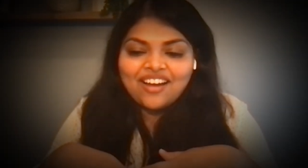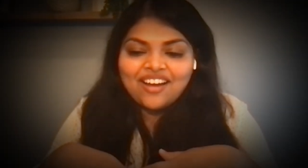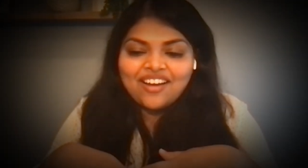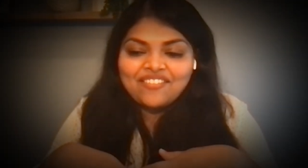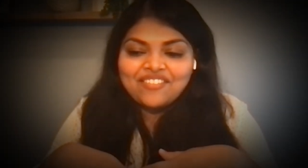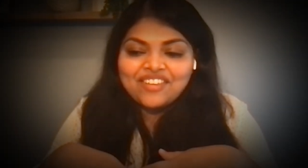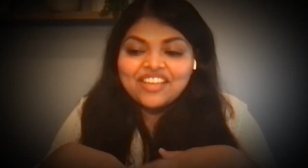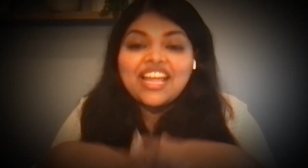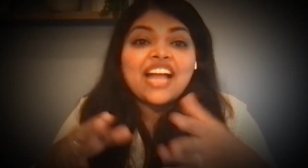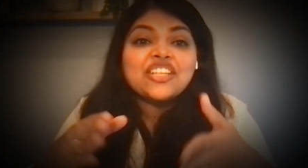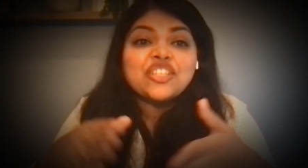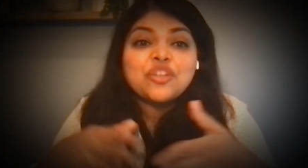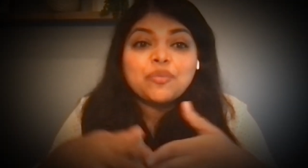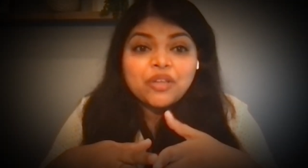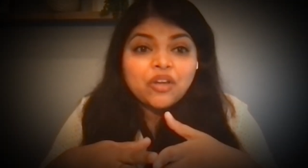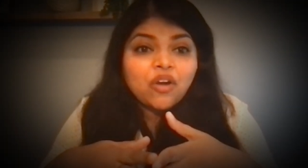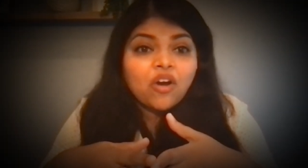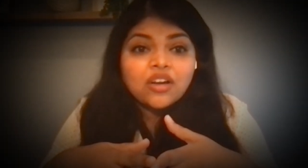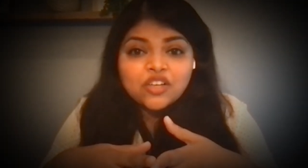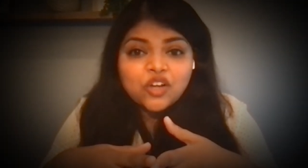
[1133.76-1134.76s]
We had to be
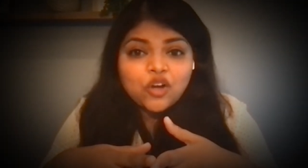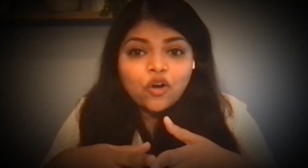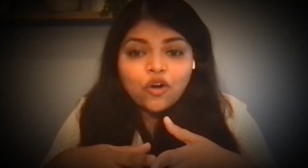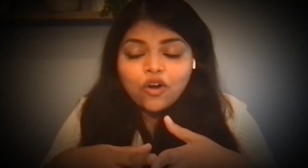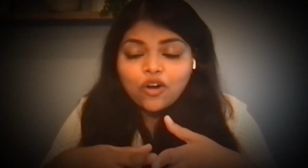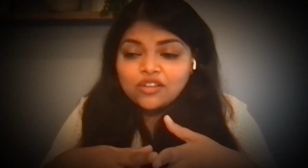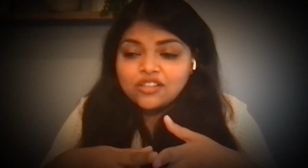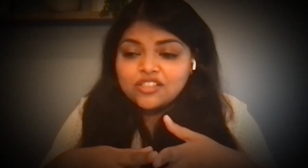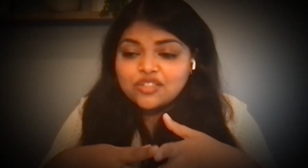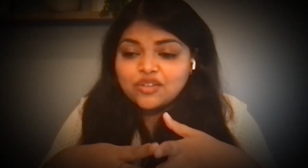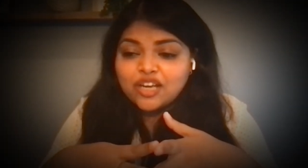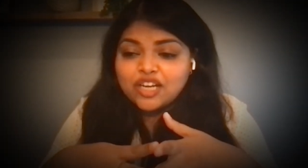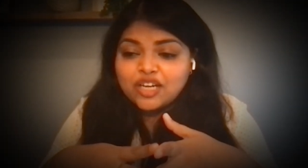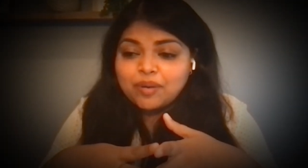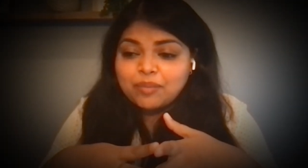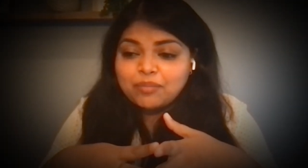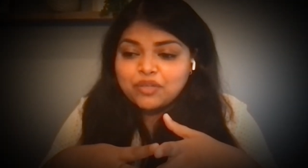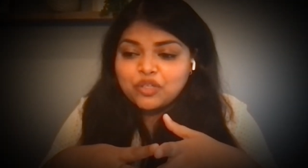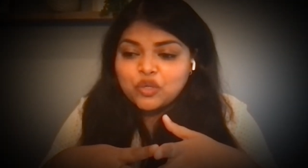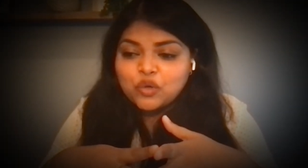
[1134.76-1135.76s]
on call. So I
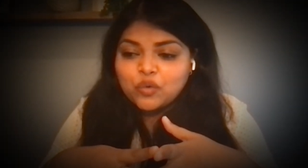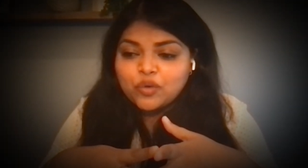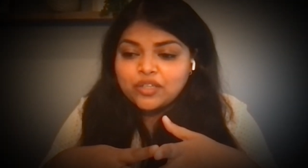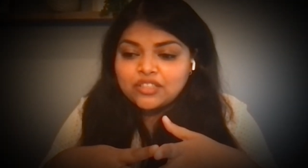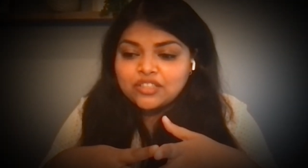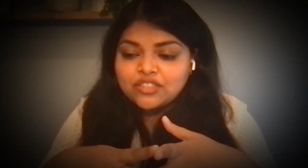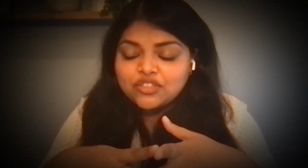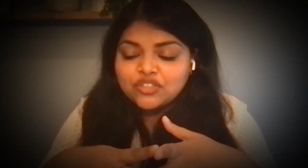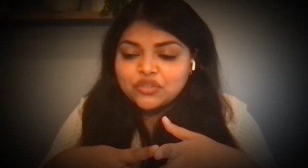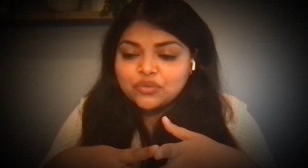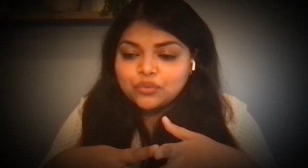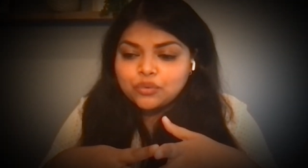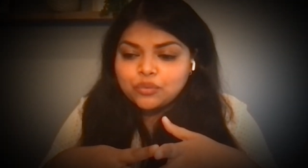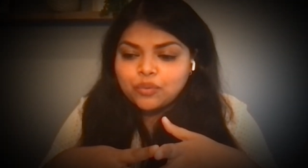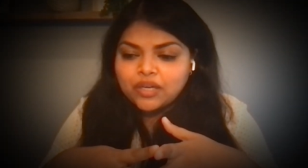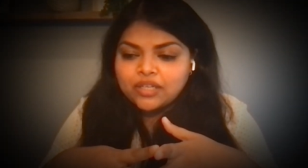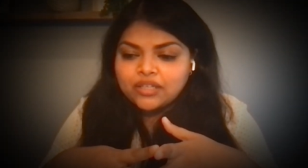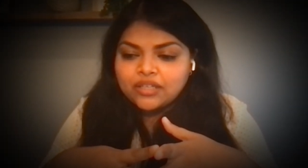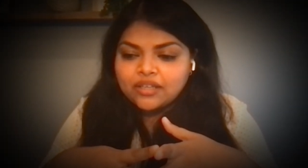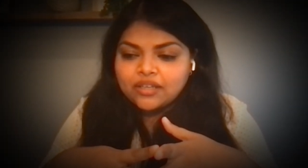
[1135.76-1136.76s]
remember going to school
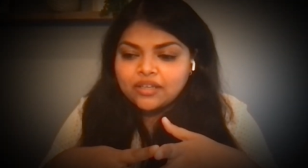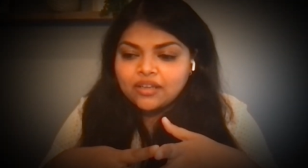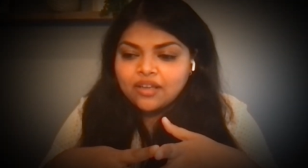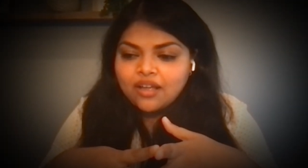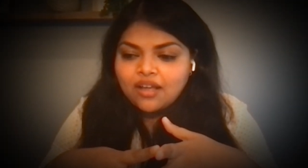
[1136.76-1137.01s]
one day